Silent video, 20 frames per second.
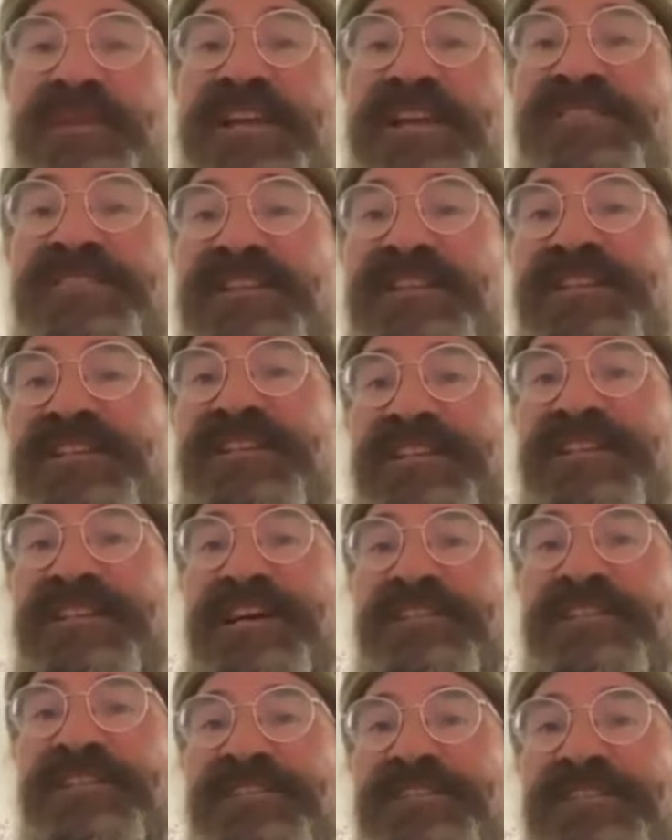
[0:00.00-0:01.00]
amazing at
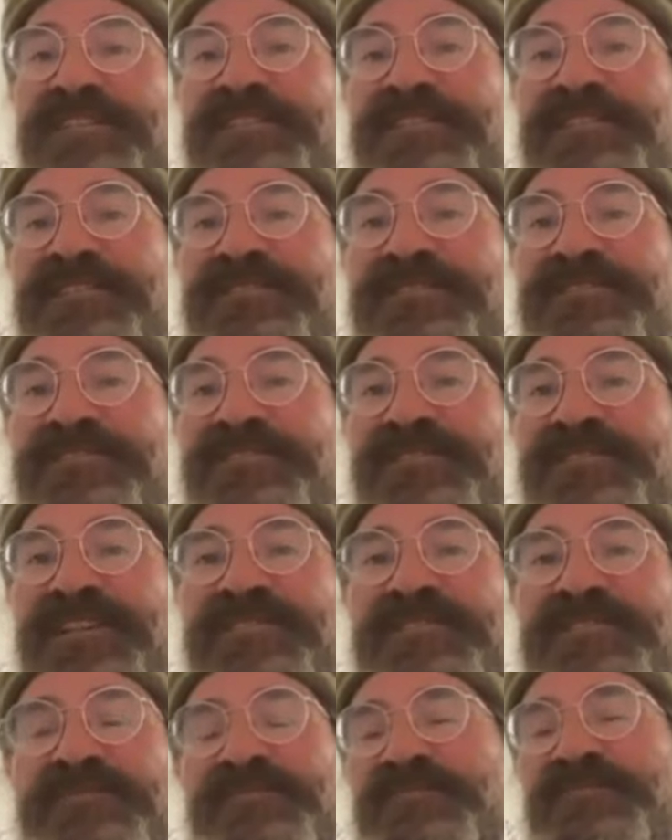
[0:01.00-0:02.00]
that. Just
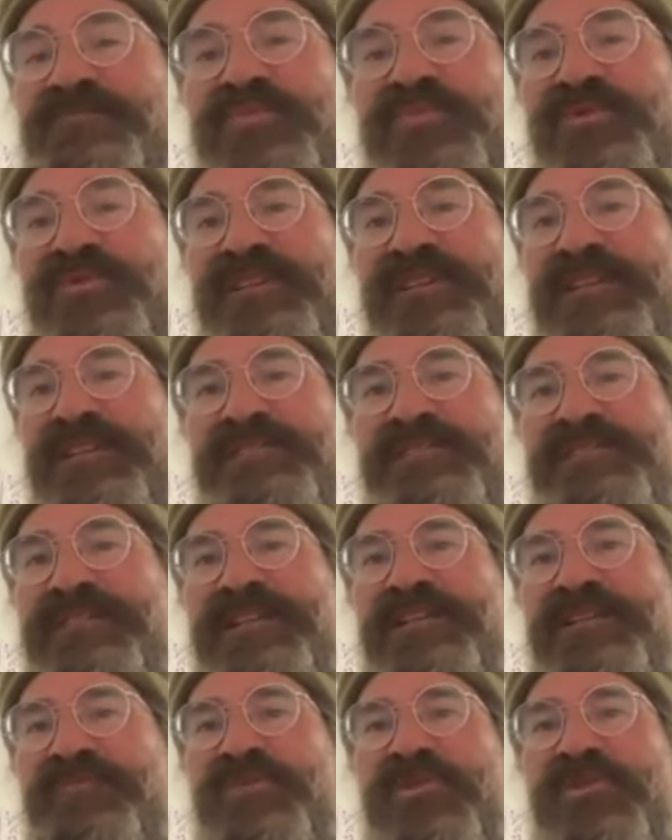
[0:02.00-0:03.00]
like putting
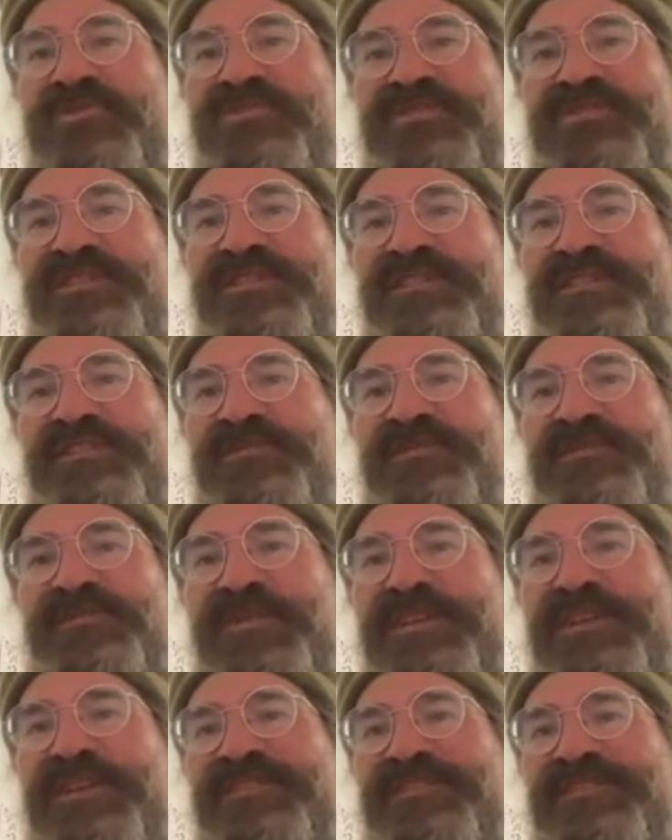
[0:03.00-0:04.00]
an emotion into a
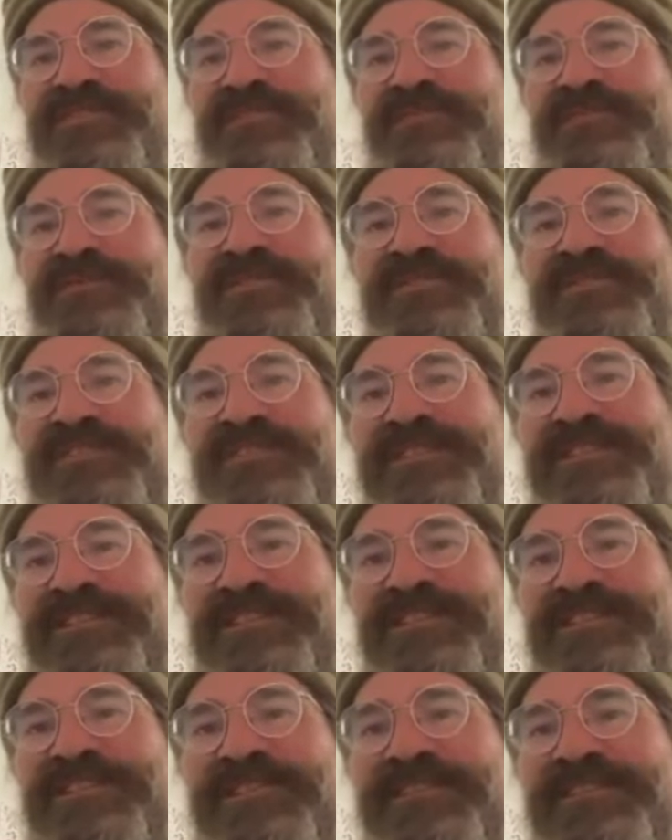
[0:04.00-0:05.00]
piece of music.
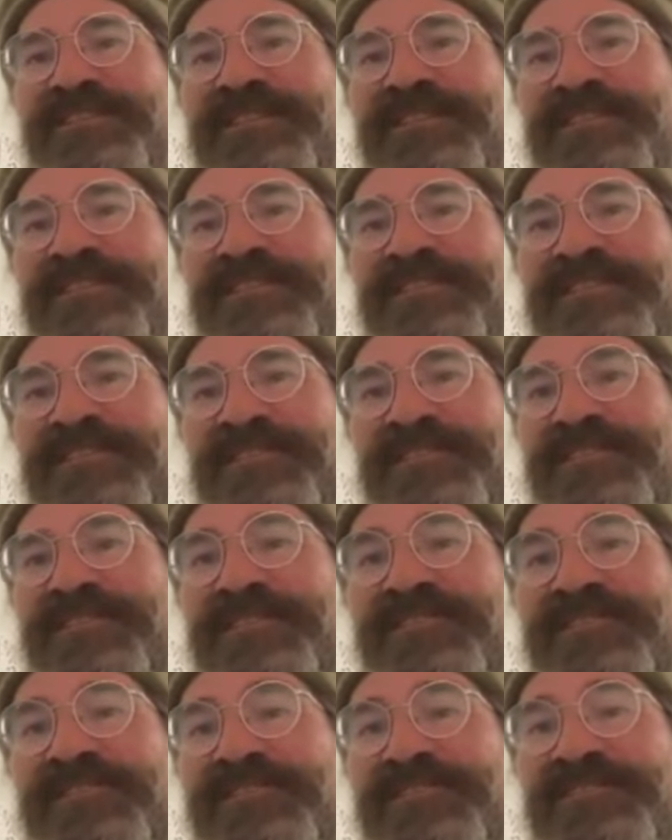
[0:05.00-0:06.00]
Sit
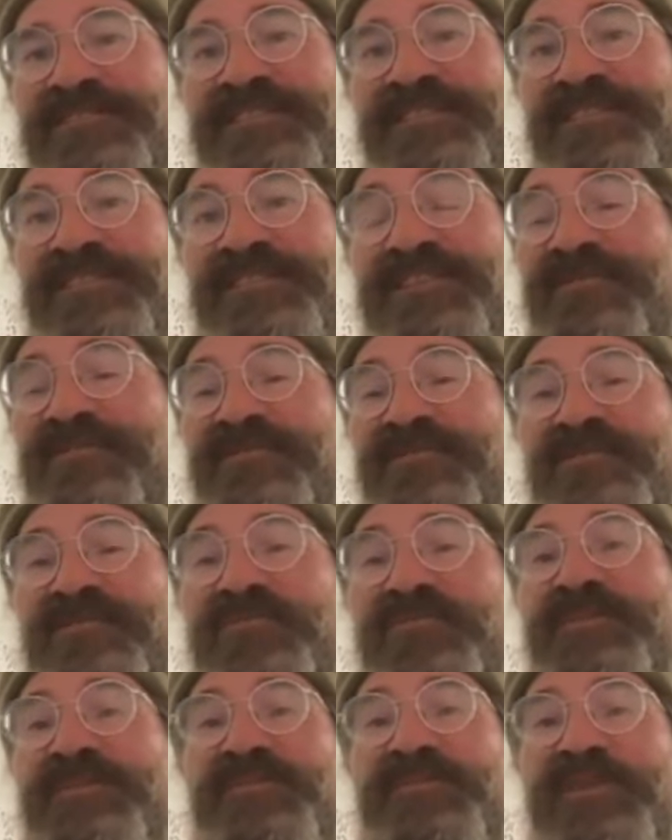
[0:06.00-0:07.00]
there, listen to that stuff
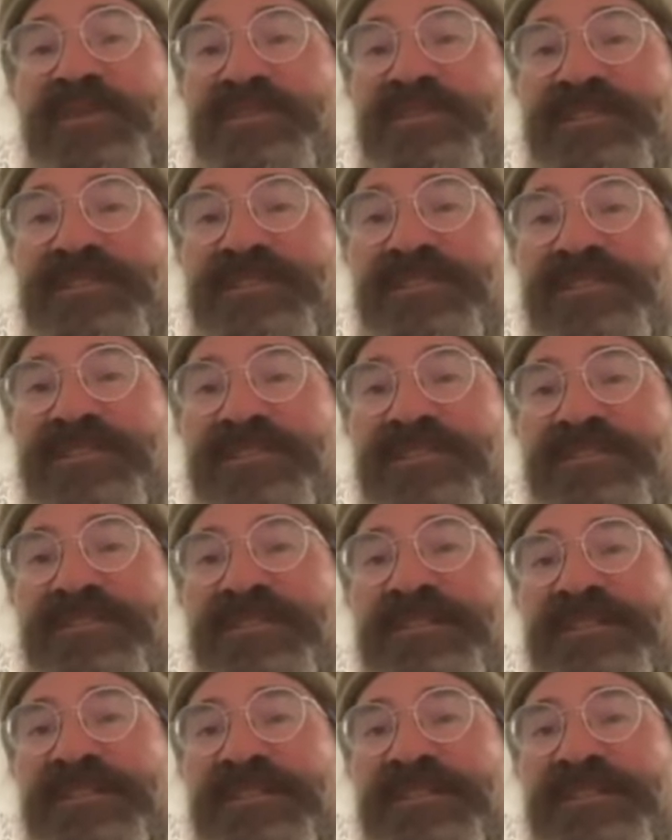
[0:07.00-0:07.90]
and weep, you know.